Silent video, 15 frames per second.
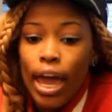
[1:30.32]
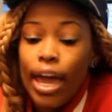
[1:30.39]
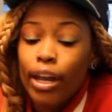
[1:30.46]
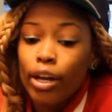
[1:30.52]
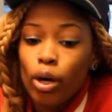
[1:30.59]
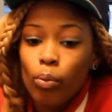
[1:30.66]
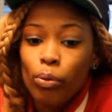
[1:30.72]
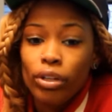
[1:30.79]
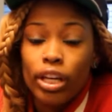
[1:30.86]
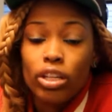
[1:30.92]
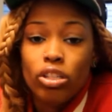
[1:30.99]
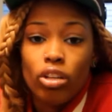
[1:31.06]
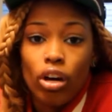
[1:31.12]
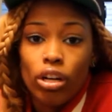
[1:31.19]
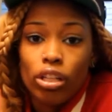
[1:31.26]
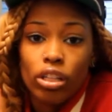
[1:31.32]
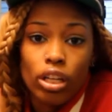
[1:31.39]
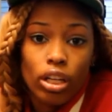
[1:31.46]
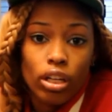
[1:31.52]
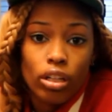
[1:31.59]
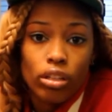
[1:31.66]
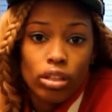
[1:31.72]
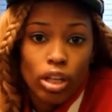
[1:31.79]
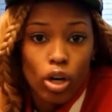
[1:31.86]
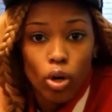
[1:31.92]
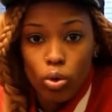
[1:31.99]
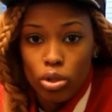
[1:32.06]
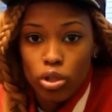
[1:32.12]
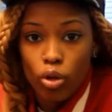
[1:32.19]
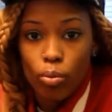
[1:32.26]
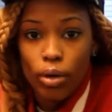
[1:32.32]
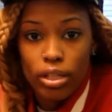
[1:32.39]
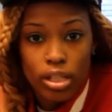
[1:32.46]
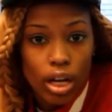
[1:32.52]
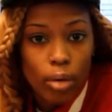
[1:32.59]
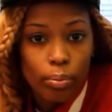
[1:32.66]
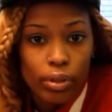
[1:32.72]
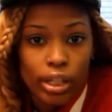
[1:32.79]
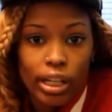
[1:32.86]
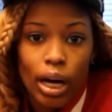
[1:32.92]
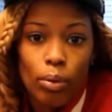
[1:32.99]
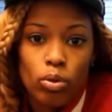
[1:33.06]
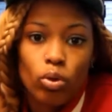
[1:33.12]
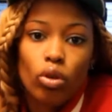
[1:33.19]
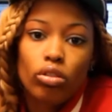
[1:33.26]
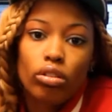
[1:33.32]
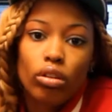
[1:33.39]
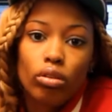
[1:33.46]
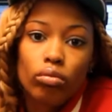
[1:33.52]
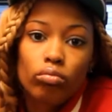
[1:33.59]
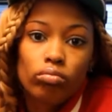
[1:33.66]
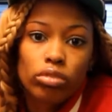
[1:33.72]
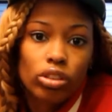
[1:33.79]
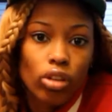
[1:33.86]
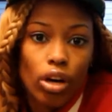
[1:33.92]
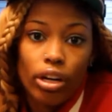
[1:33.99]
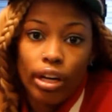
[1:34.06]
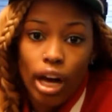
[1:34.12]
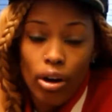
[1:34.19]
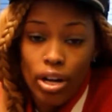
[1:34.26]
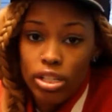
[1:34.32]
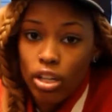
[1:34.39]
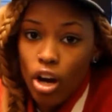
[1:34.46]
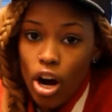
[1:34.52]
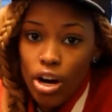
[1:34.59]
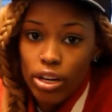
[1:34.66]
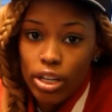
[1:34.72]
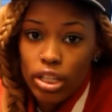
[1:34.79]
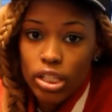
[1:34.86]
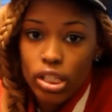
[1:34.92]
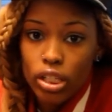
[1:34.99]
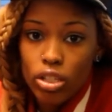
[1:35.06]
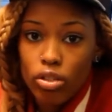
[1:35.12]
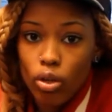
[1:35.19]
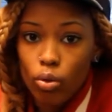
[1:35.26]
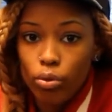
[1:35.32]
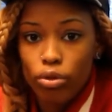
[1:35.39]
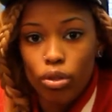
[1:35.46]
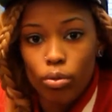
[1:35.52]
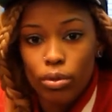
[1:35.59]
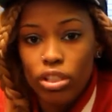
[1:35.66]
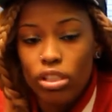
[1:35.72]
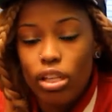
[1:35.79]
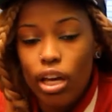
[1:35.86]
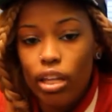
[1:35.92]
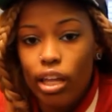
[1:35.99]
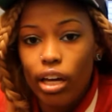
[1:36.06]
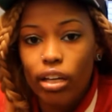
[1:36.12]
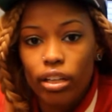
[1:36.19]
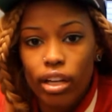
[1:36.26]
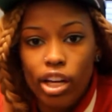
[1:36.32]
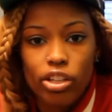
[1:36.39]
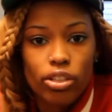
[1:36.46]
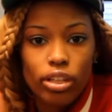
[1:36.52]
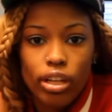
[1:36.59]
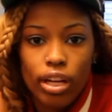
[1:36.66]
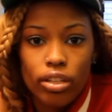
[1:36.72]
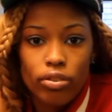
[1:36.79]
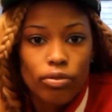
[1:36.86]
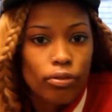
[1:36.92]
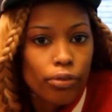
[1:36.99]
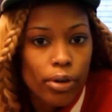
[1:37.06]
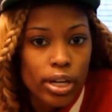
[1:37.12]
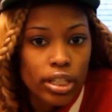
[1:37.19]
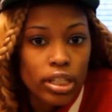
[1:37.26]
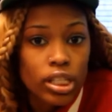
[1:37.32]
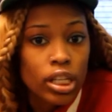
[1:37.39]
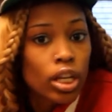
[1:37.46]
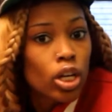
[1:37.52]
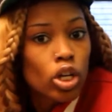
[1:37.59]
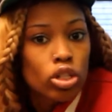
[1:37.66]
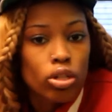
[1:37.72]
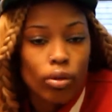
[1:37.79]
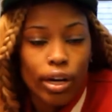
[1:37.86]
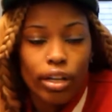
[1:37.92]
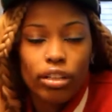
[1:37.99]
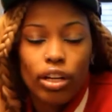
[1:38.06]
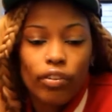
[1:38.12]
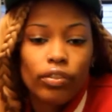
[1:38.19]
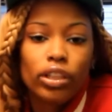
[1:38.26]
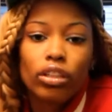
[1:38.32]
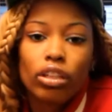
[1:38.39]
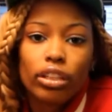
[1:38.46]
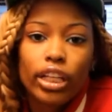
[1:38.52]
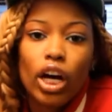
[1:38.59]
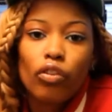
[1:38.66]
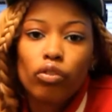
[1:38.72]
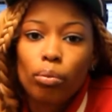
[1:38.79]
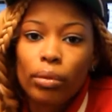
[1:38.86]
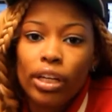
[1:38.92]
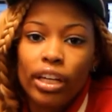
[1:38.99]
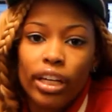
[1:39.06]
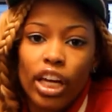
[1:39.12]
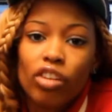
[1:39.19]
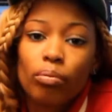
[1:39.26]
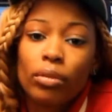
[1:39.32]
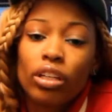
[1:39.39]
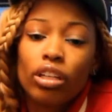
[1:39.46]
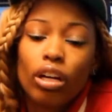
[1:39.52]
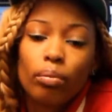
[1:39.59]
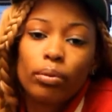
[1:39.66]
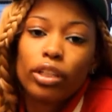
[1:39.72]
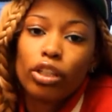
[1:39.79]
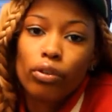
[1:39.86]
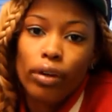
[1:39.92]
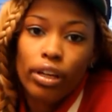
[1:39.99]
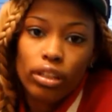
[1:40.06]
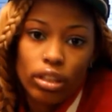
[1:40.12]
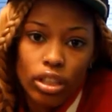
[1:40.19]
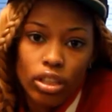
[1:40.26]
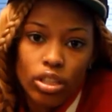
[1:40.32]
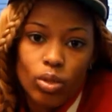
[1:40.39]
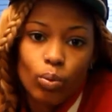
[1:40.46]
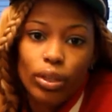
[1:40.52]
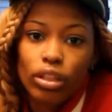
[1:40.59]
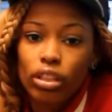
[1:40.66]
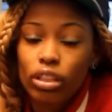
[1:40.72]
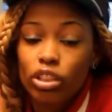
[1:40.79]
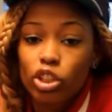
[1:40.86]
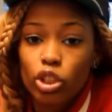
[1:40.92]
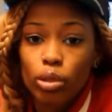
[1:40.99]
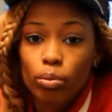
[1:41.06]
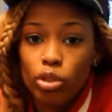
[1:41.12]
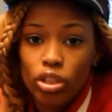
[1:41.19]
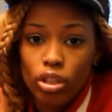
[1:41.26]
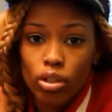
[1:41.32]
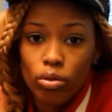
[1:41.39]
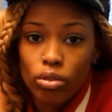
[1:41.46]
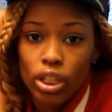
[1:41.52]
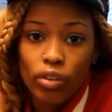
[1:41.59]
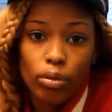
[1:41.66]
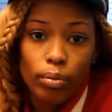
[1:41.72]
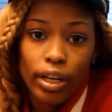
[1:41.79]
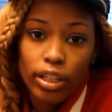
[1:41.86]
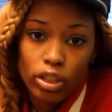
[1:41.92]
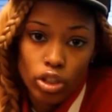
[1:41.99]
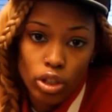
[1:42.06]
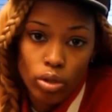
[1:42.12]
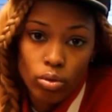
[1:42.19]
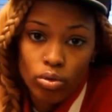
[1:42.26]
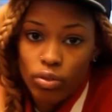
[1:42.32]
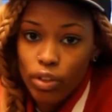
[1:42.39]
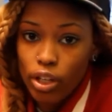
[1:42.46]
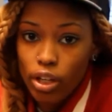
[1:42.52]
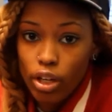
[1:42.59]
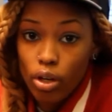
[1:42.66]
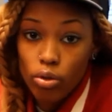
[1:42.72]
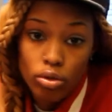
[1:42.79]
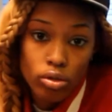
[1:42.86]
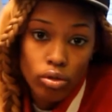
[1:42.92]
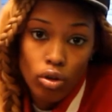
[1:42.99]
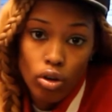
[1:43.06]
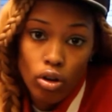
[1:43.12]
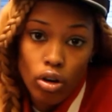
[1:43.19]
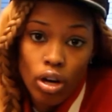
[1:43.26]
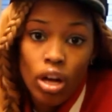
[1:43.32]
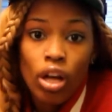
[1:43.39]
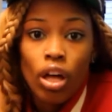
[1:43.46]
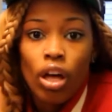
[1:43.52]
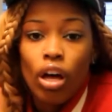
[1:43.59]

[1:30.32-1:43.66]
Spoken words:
And when they started their whole slow bucks company, I was also starting out as an artist. So, you know, we just had that connection as friends. So they definitely looked out for me and gave me a couple of great looks with the Jim Jones, Everybody Jones video song.